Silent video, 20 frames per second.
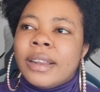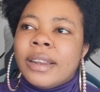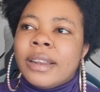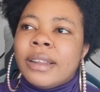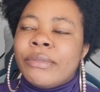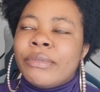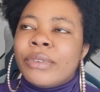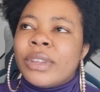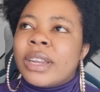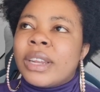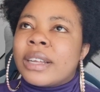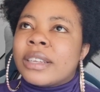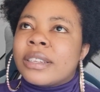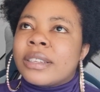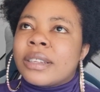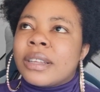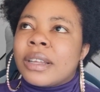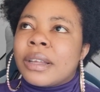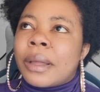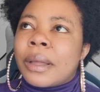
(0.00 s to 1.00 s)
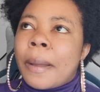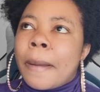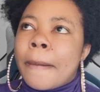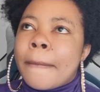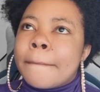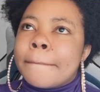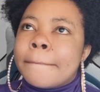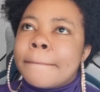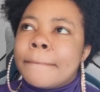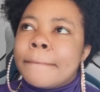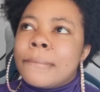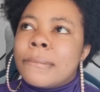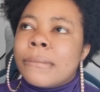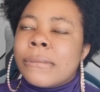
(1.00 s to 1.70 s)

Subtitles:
living as Yemi